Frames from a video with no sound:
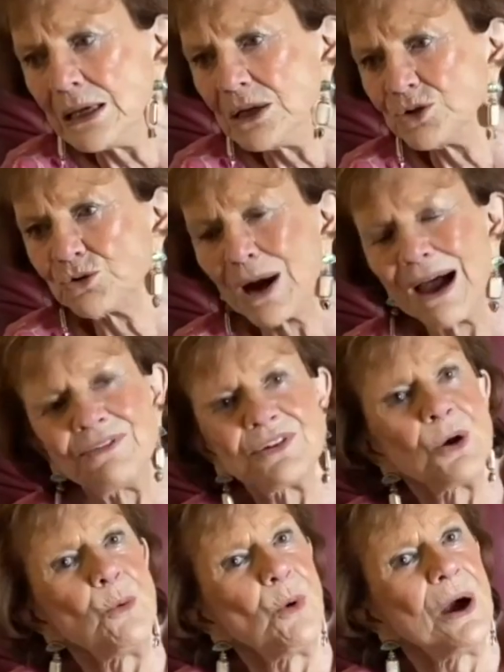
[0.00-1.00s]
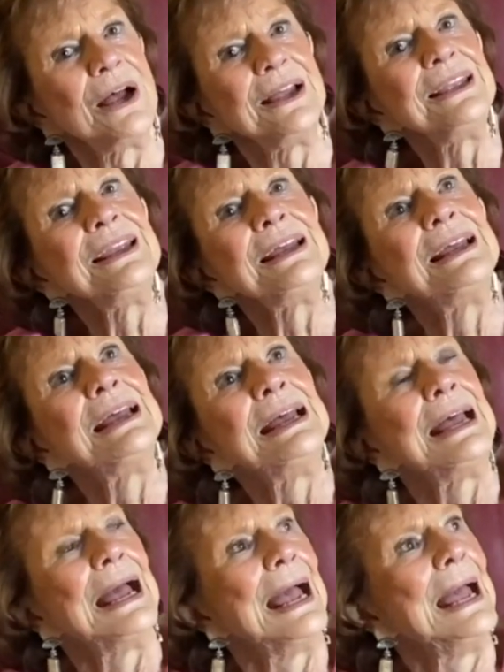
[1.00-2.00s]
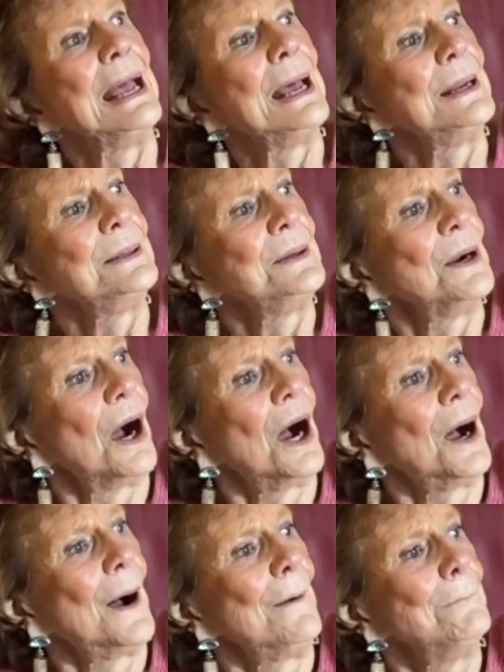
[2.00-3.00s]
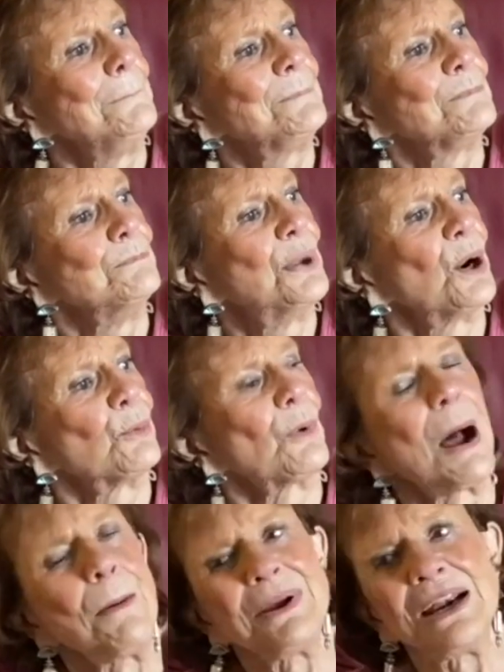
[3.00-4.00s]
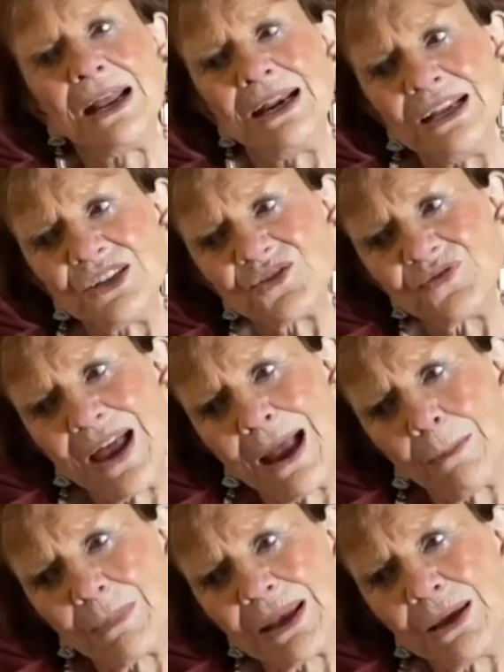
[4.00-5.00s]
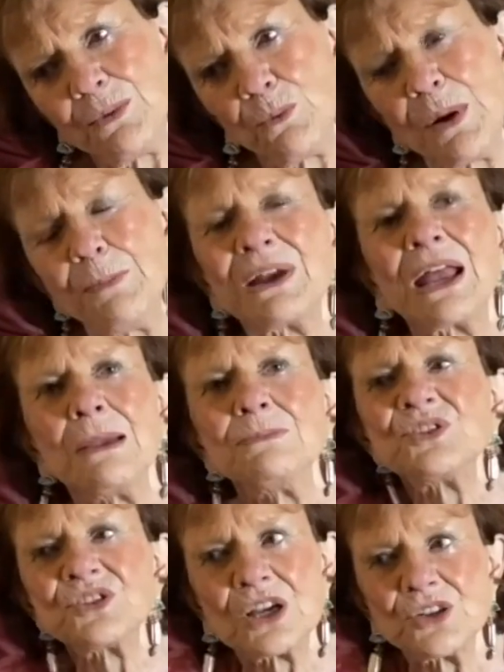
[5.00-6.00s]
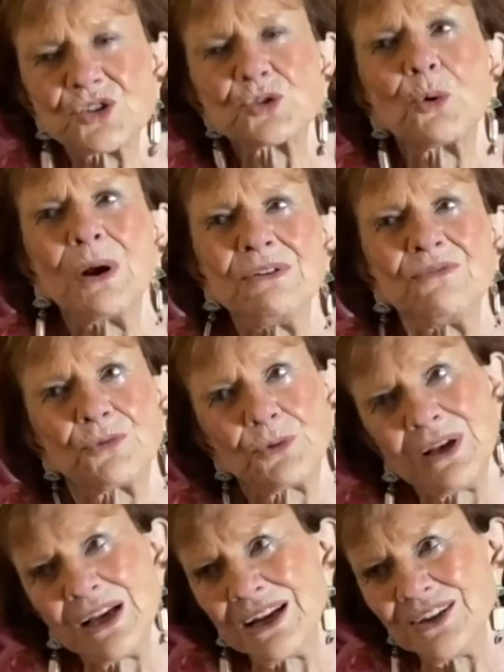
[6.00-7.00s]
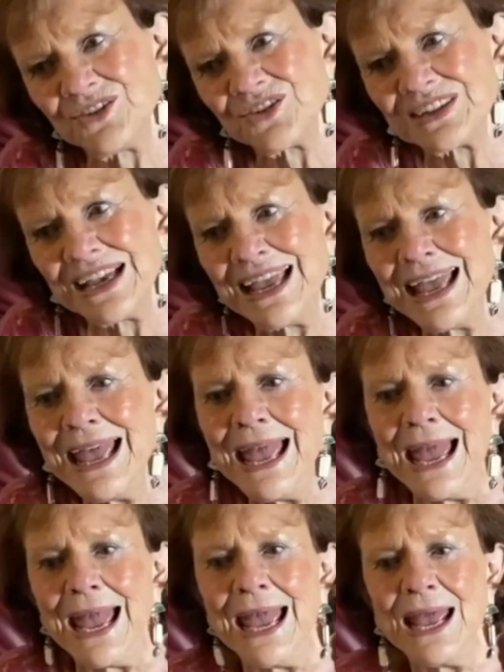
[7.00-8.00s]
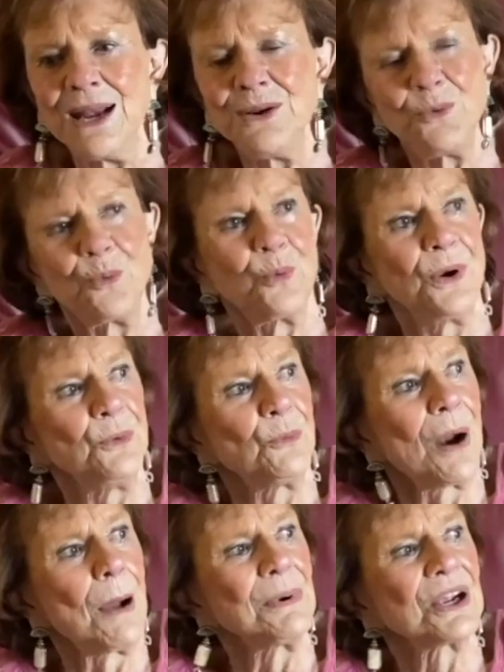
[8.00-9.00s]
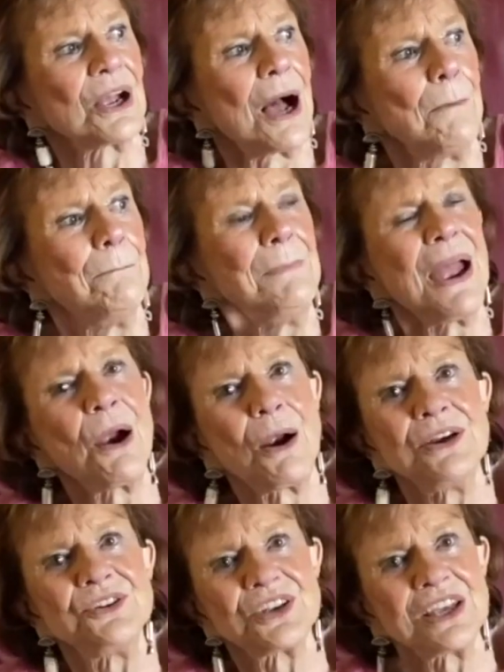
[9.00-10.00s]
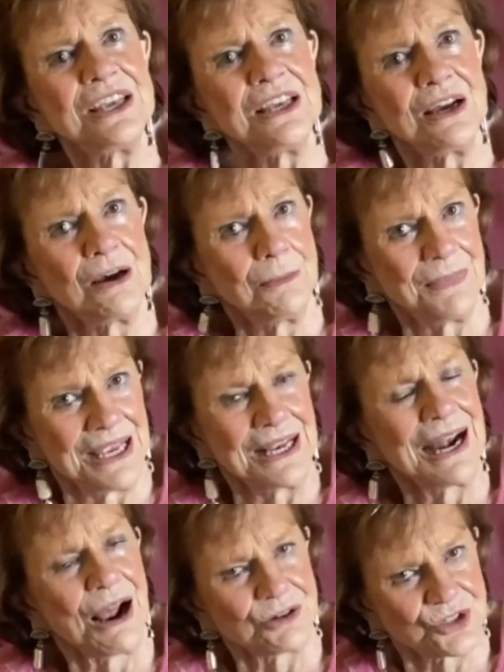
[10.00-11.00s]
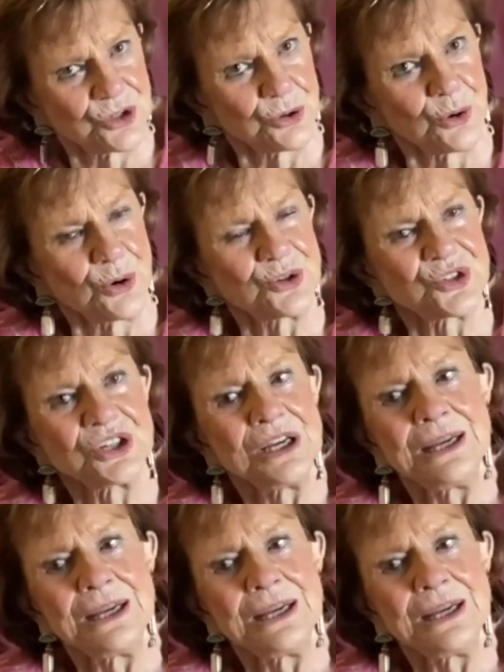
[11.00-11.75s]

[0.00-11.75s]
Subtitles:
driving away. But Robert and his family, we became such great friends. And when Robert got married to Kim in our church,